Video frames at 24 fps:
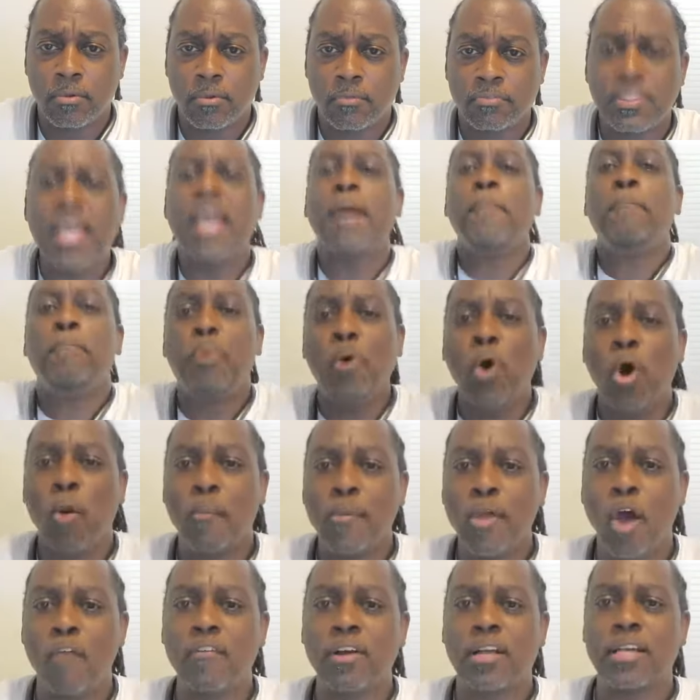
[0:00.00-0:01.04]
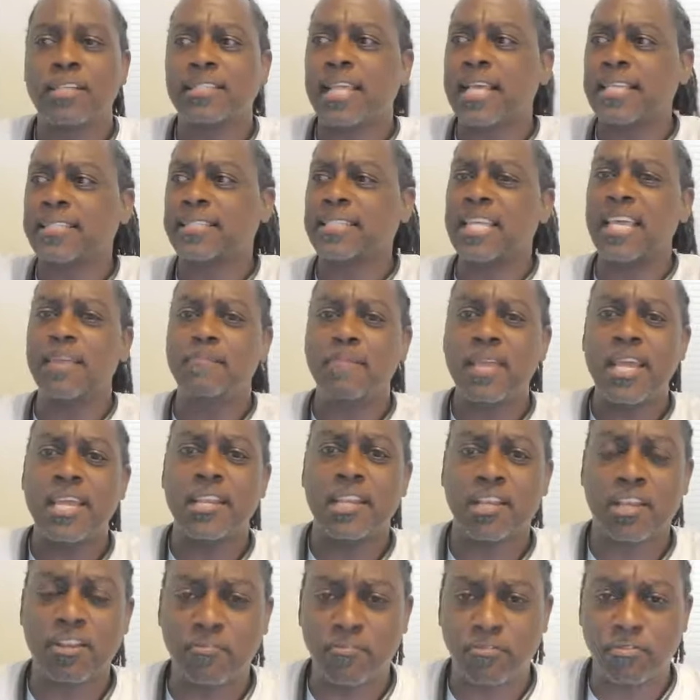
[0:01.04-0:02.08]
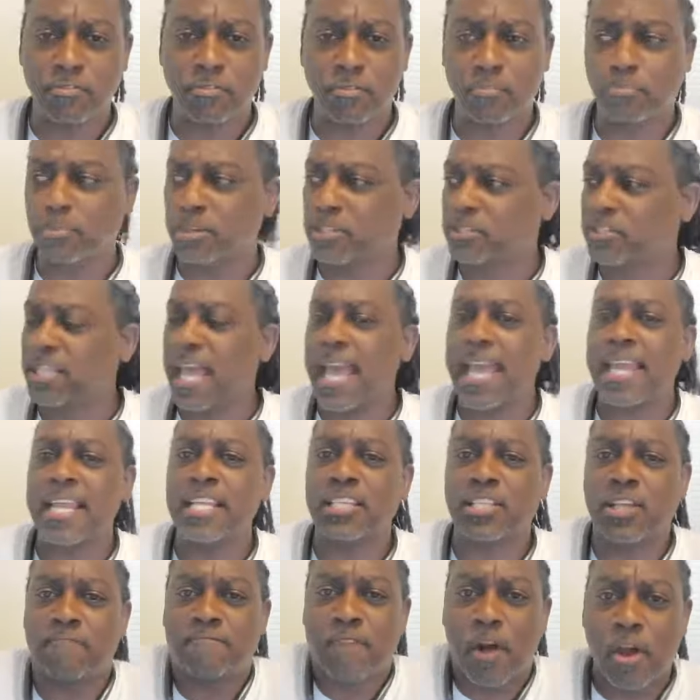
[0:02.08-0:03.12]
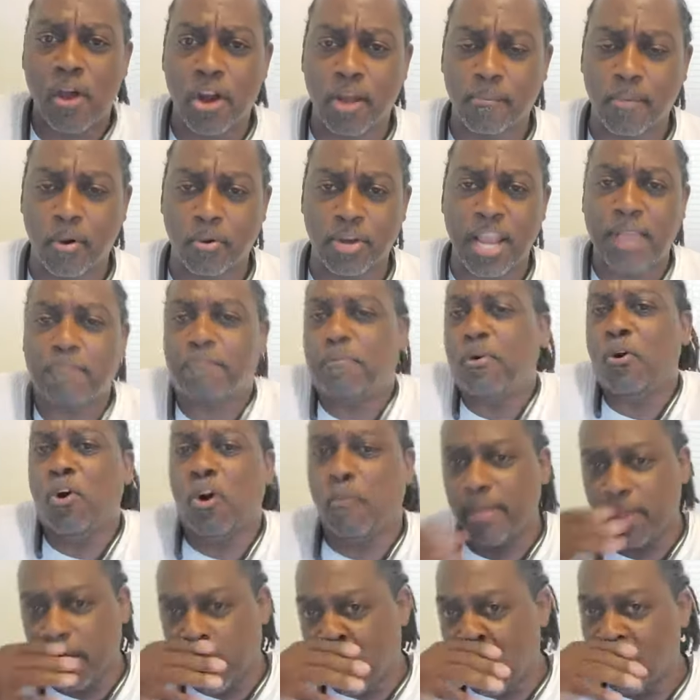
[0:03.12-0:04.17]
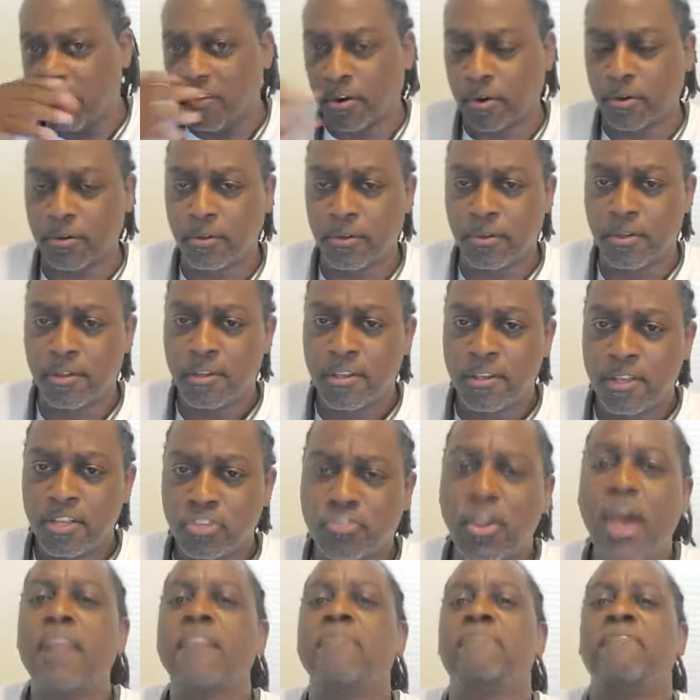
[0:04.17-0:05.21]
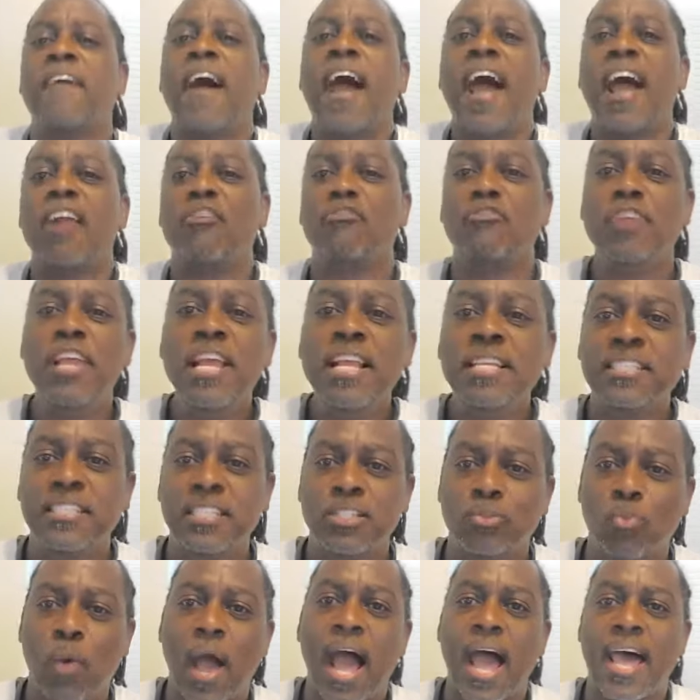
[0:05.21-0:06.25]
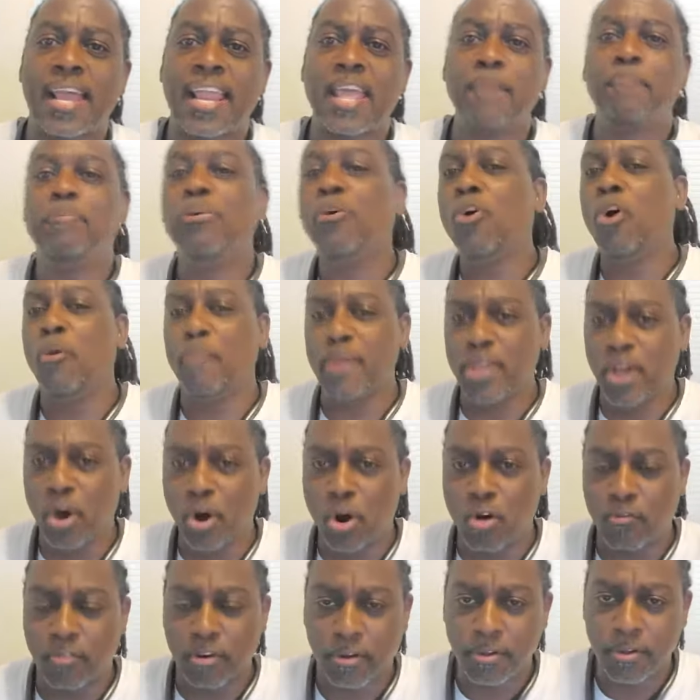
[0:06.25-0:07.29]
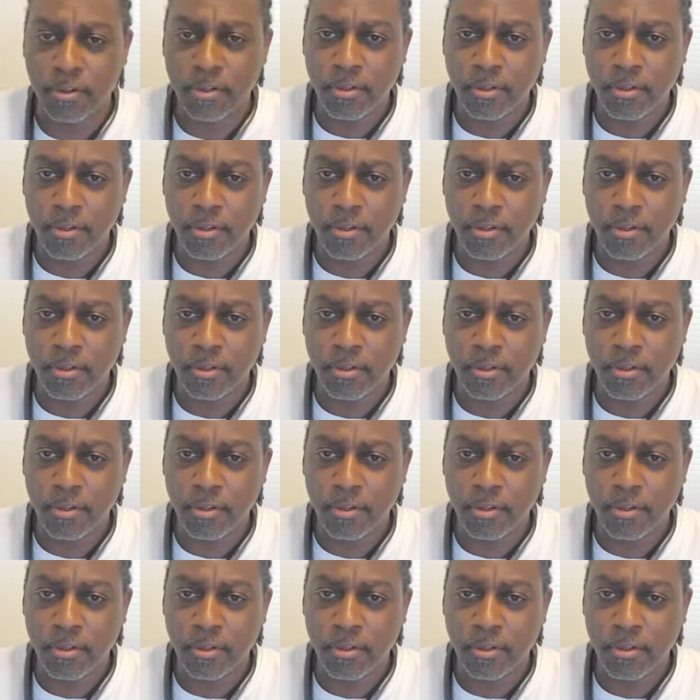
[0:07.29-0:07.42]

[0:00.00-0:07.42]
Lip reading: They pull me over because they see me in a Mercedes convertible. They pull me over. Trying to find reasons why they pull me over.